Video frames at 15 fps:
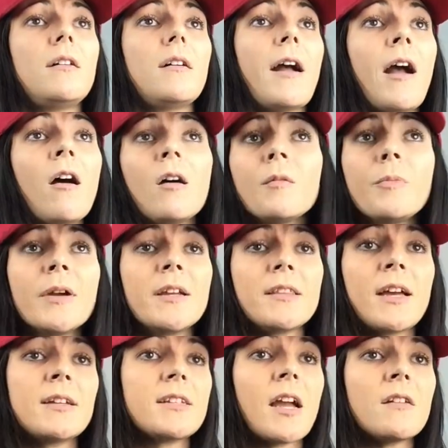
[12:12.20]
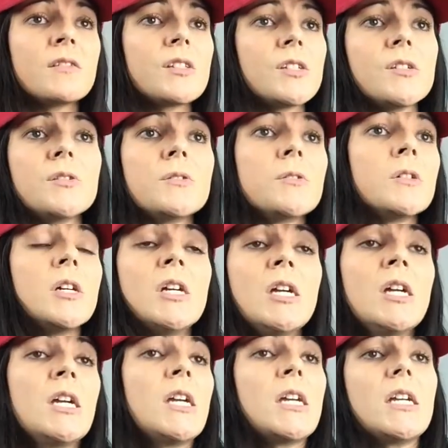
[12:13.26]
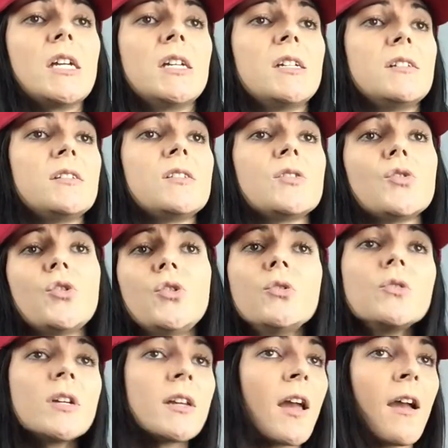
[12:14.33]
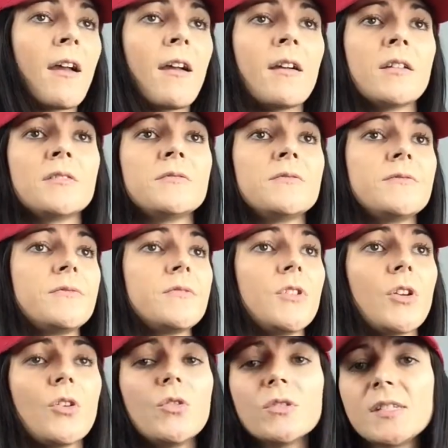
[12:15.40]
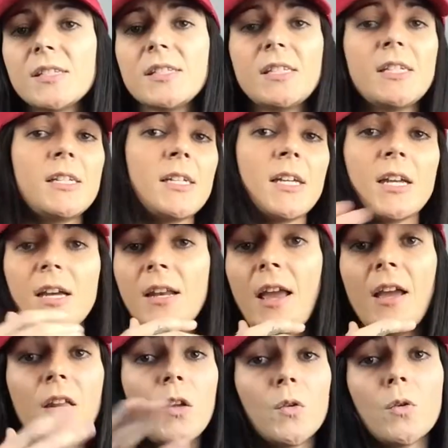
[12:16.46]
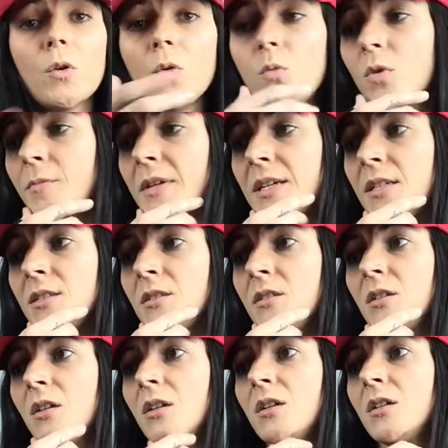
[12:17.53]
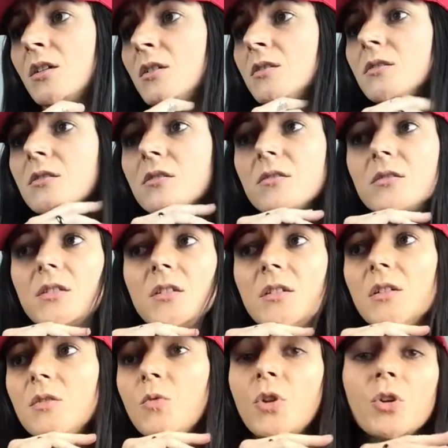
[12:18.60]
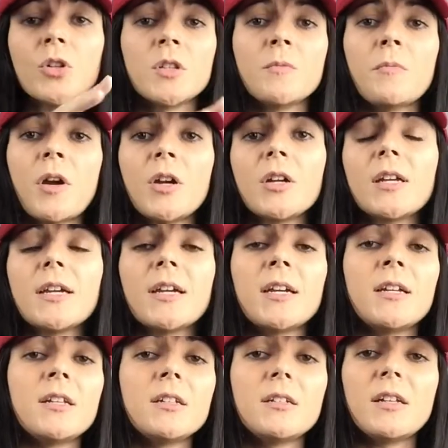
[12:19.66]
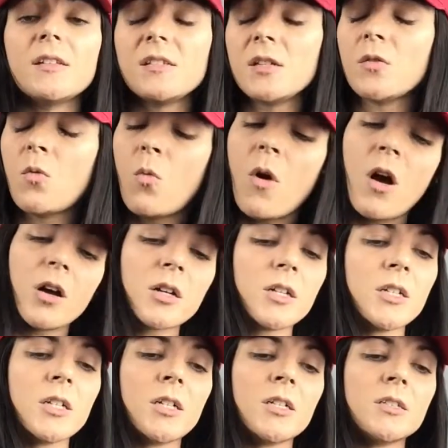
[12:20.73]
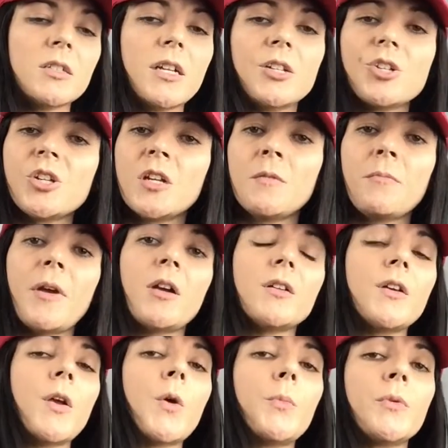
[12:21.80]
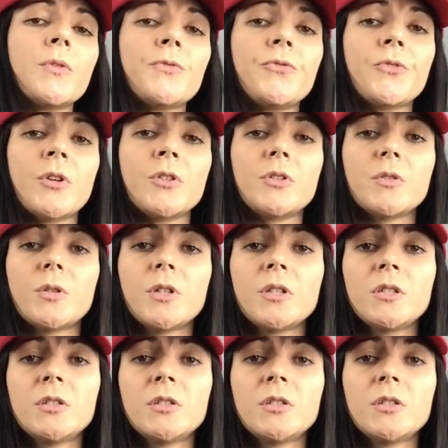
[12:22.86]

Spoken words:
how I'll break that down to you is you can have, you'll see an 80-year-old woman when you're in the market that's in a walker and she can barely open the front door.